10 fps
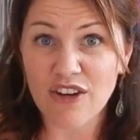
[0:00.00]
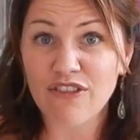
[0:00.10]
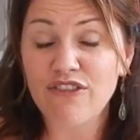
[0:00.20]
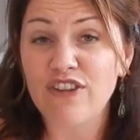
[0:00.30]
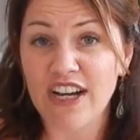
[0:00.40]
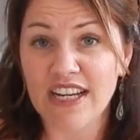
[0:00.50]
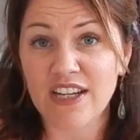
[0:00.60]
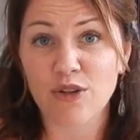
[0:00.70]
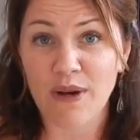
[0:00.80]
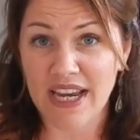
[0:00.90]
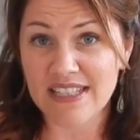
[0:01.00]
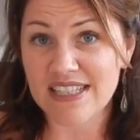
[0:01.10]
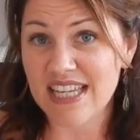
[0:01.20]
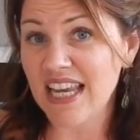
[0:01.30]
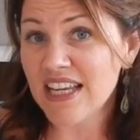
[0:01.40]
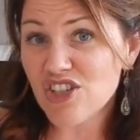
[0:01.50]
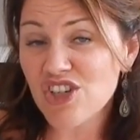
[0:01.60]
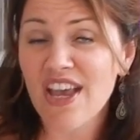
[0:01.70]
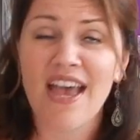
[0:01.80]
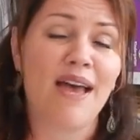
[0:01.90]
a fun grade to
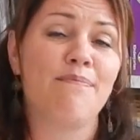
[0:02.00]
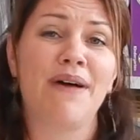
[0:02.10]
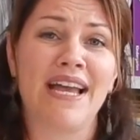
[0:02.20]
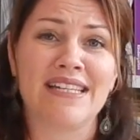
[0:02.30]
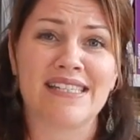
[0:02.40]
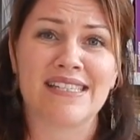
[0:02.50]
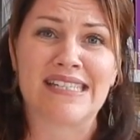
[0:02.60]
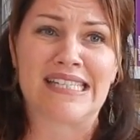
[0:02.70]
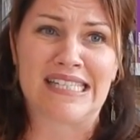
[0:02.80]
teach, but